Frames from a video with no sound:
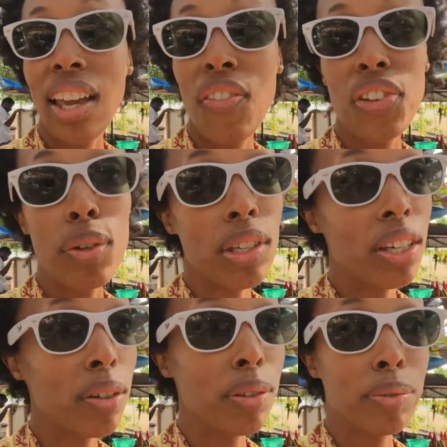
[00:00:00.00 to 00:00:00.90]
if you
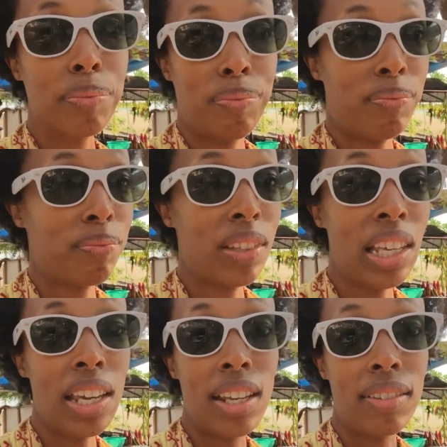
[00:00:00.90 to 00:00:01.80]
knew,
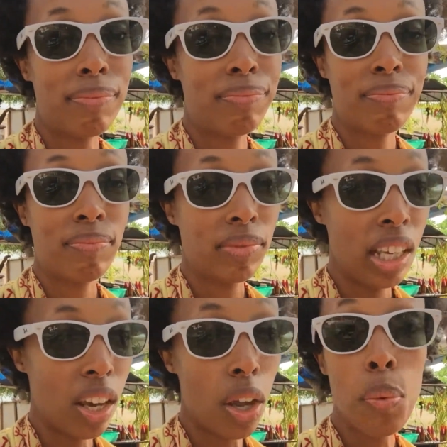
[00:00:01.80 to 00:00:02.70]
then
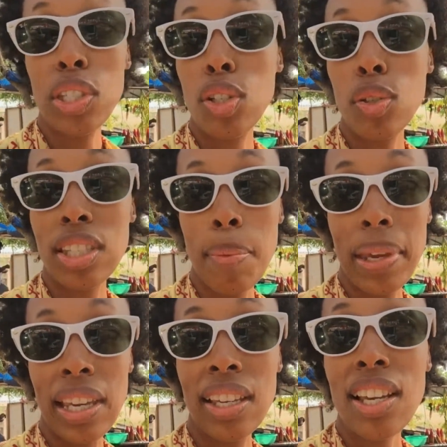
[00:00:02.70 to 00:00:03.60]
you know, it was news to
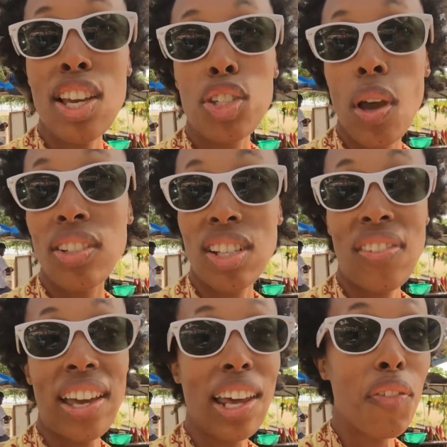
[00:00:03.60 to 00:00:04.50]
me. So I just
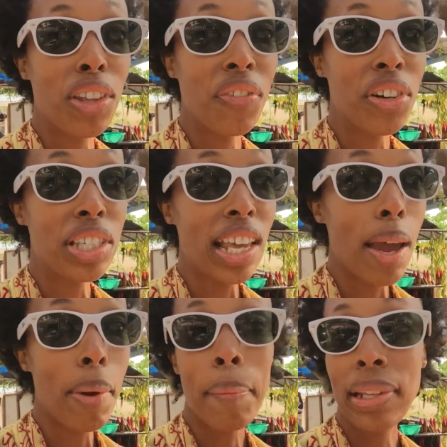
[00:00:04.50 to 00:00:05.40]
found out for the first
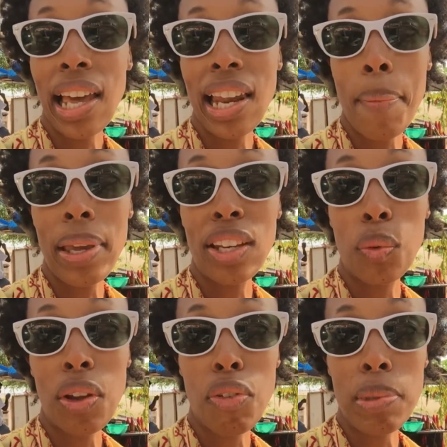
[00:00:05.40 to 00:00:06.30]
time. I'm glad I made it
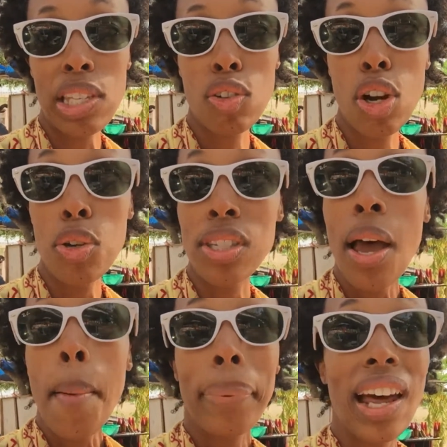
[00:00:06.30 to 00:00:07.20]
away from these crows.
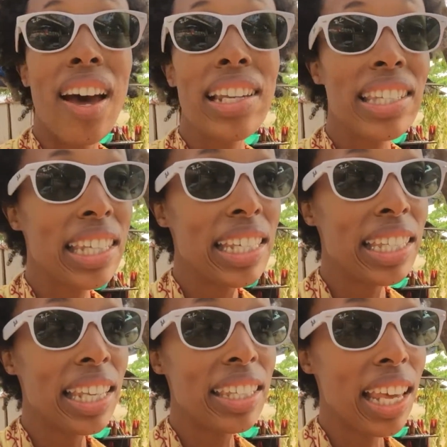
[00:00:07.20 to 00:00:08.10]
But honestly,
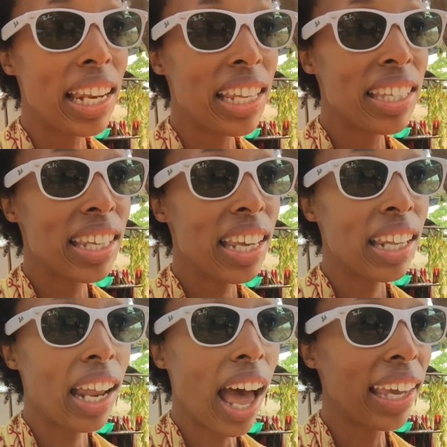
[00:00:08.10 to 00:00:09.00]
since that
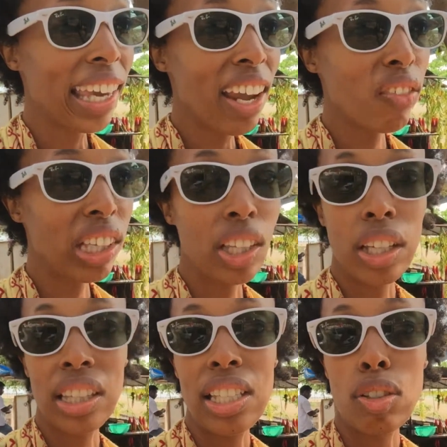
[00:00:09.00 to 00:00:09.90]
incident, I can't really
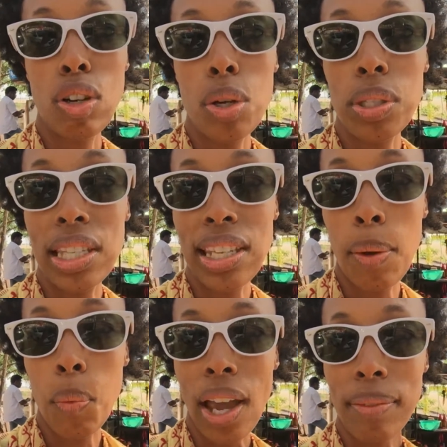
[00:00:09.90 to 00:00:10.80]
look at these crows the
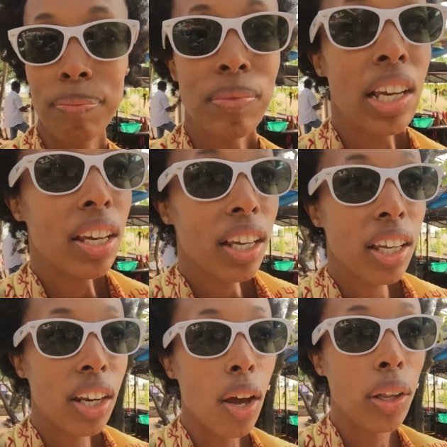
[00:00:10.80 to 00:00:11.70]
same way.
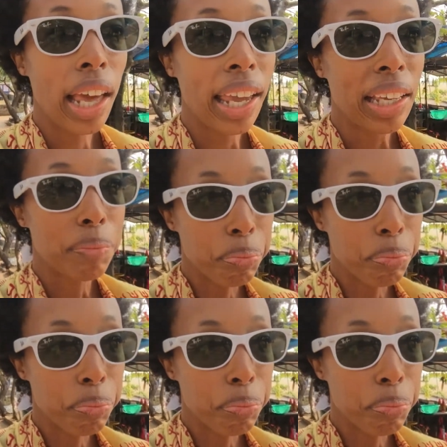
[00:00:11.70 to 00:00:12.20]
You know, like,